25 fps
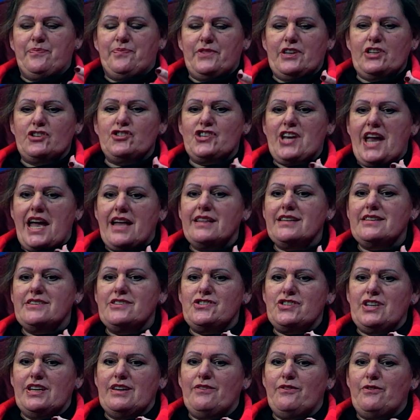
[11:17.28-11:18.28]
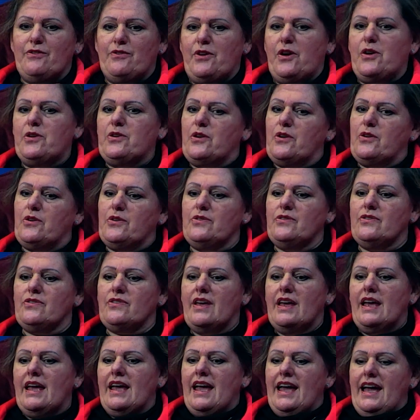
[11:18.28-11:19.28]
challenging photos,
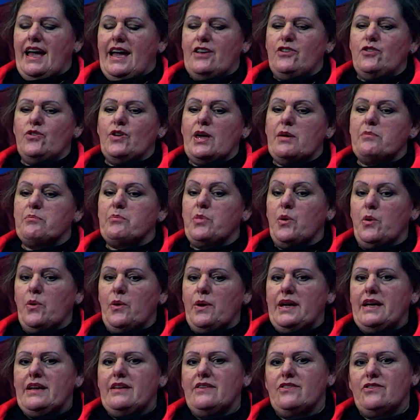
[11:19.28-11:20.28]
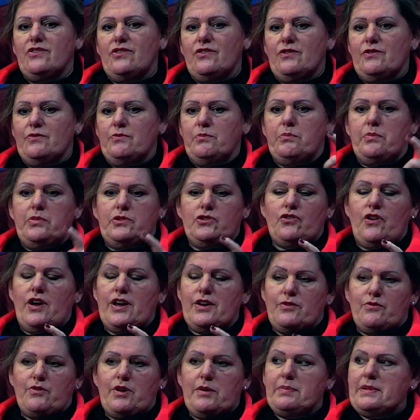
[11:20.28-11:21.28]
and you get points for trying
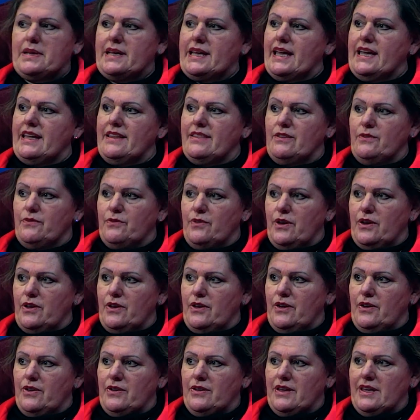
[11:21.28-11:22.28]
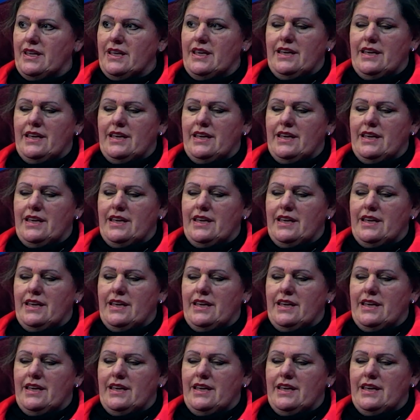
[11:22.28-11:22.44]
to replicate the photo.